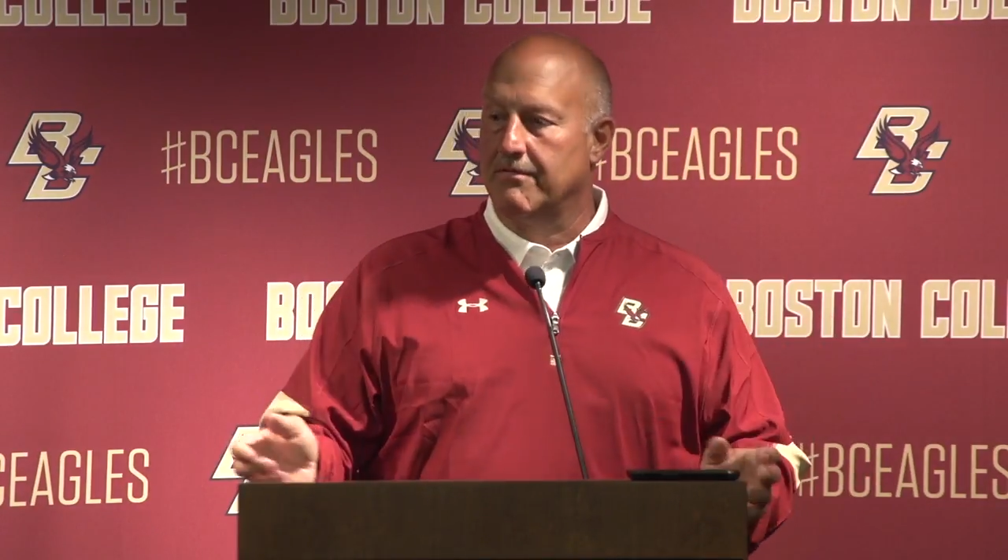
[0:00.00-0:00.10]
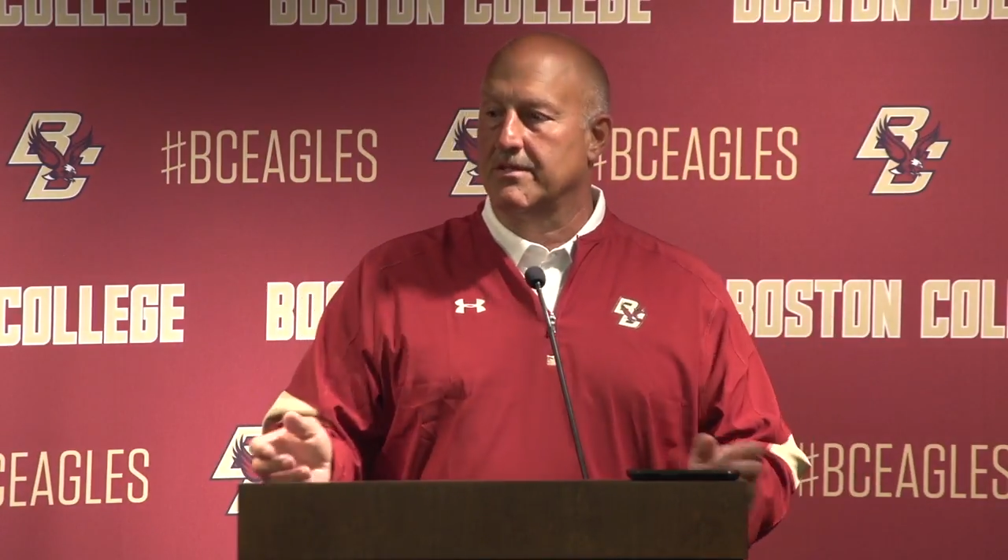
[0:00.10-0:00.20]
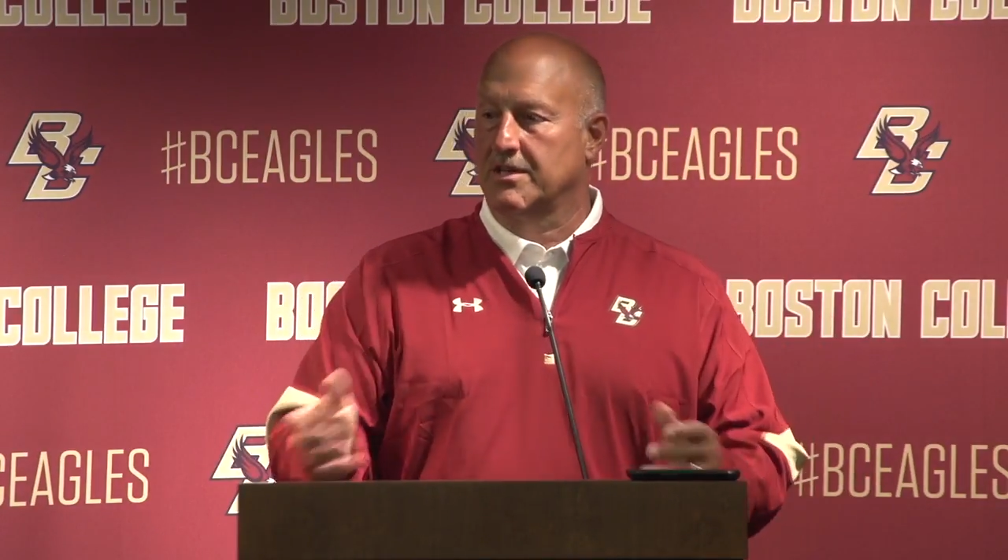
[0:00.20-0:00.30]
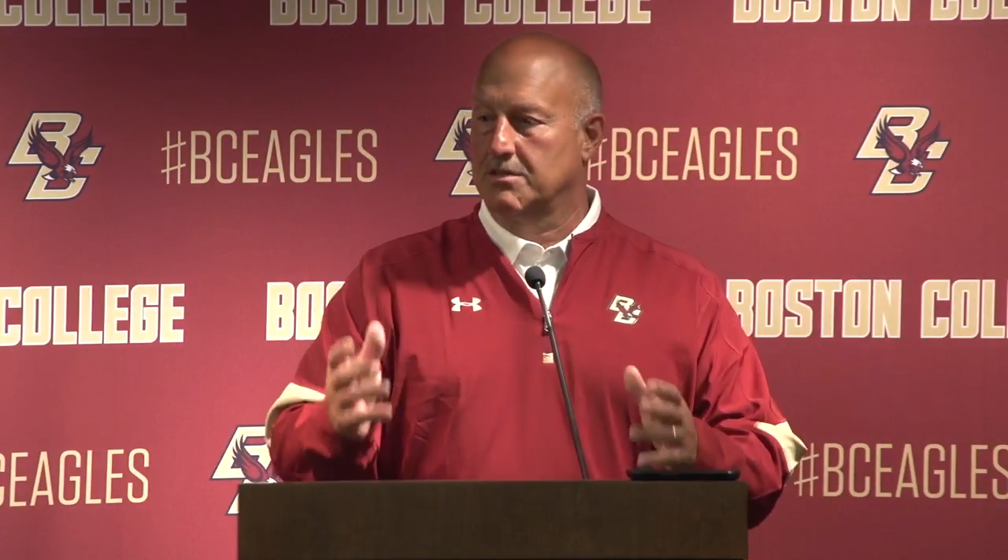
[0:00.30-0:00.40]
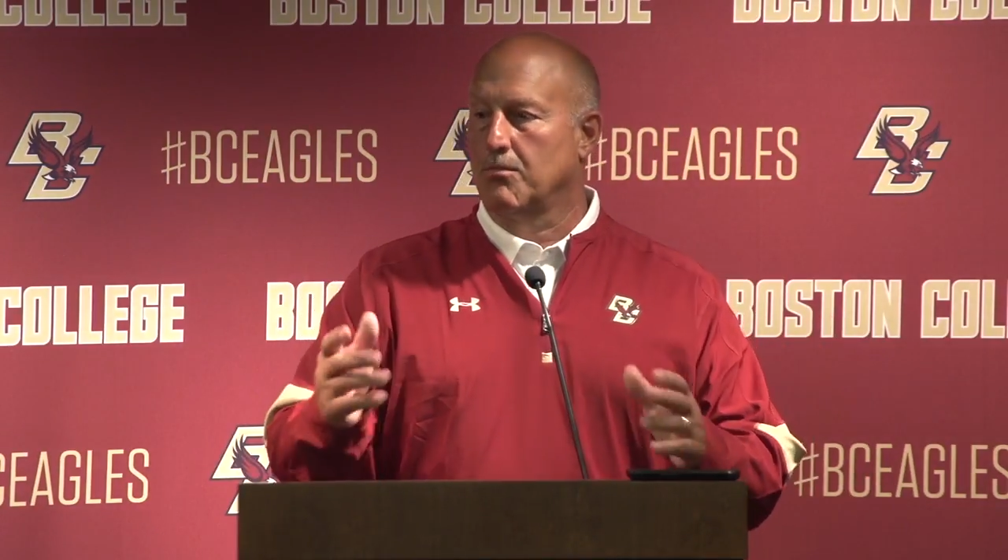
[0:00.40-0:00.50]

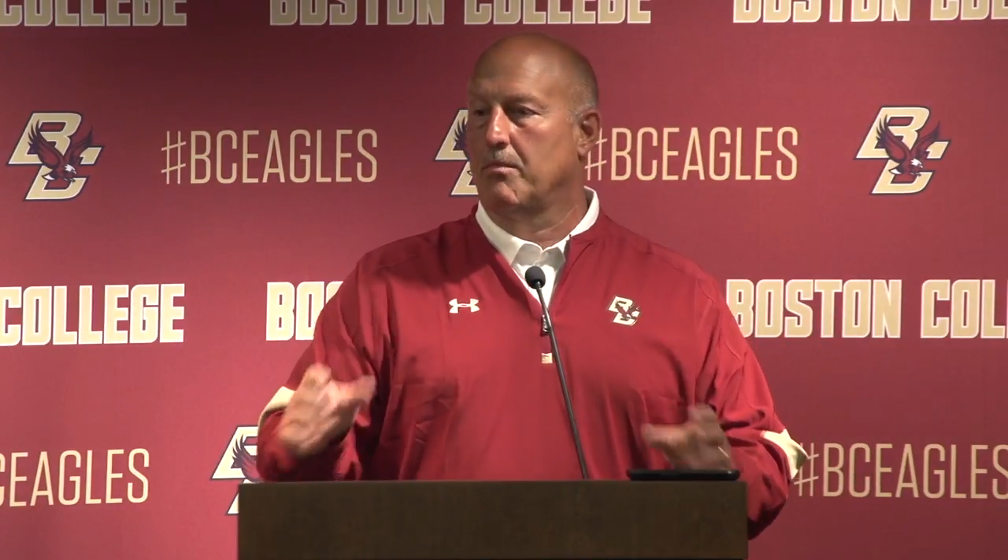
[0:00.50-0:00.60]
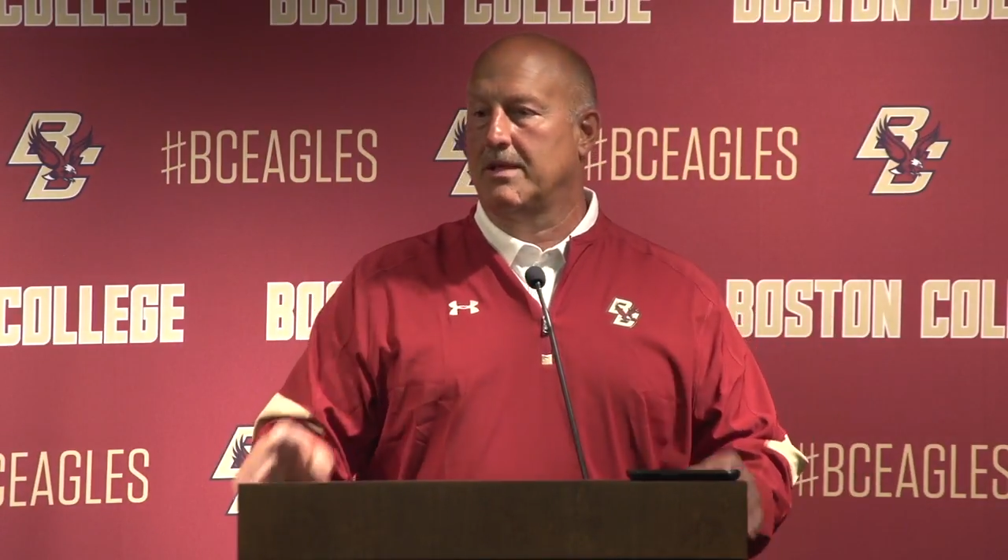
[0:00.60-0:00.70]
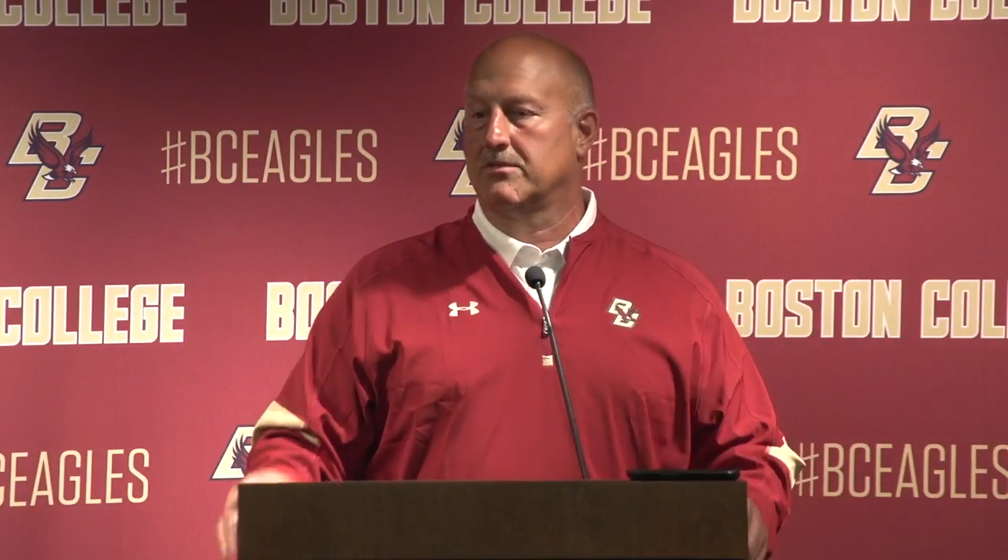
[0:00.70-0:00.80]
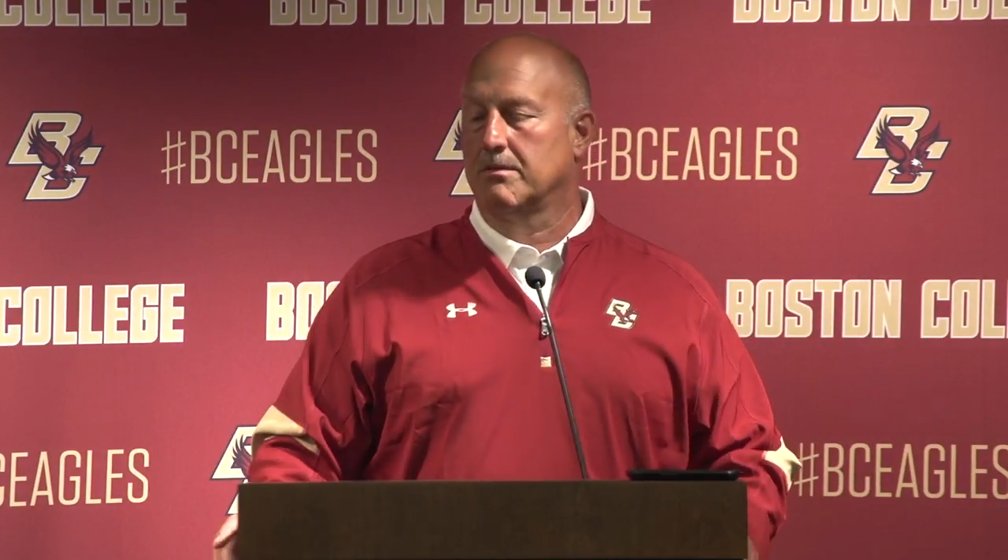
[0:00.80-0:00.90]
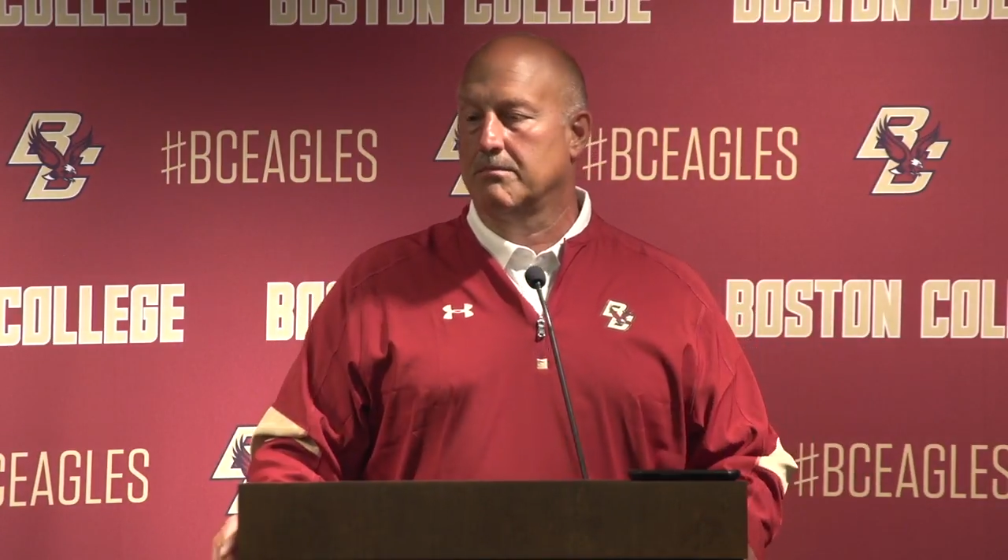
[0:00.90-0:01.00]
everything's
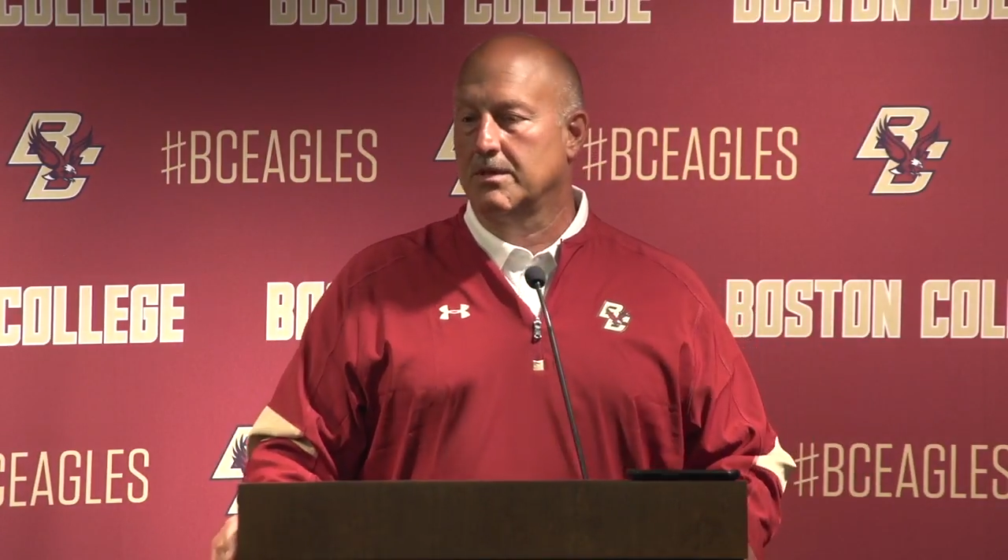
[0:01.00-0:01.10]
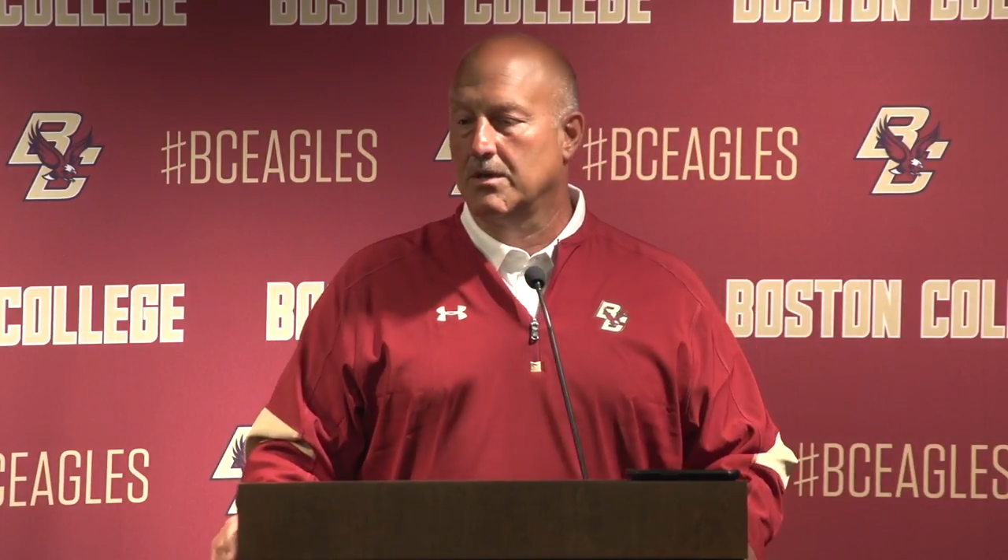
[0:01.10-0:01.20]
momentum.